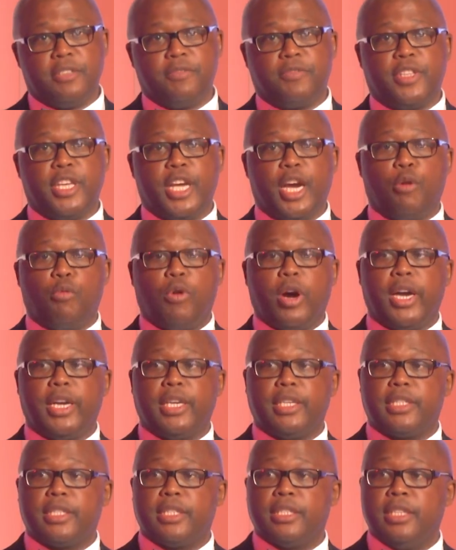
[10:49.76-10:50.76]
as if they are
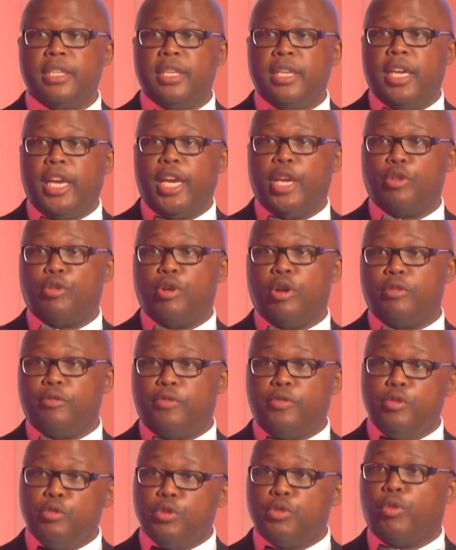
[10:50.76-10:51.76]
white and
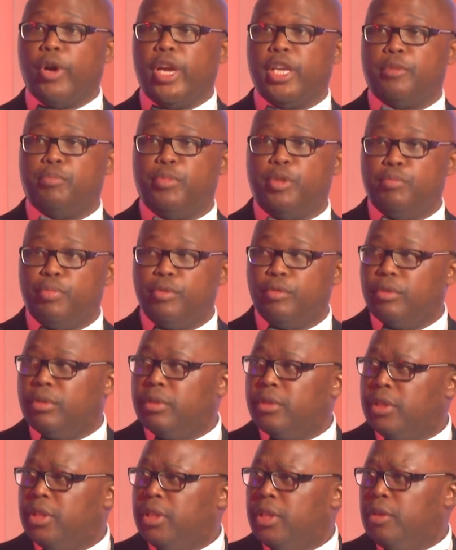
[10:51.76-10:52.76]
confuse white people,
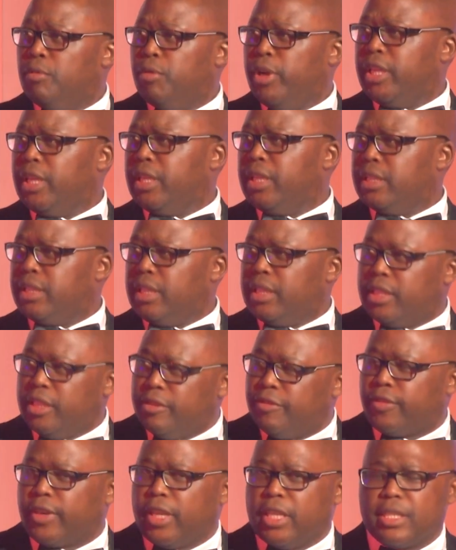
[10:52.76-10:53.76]
whether there's a
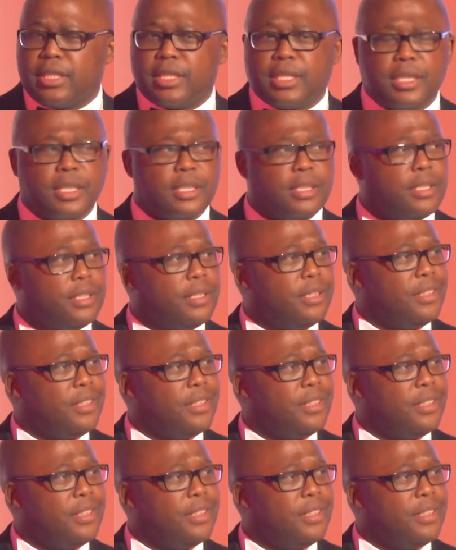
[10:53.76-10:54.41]
difference.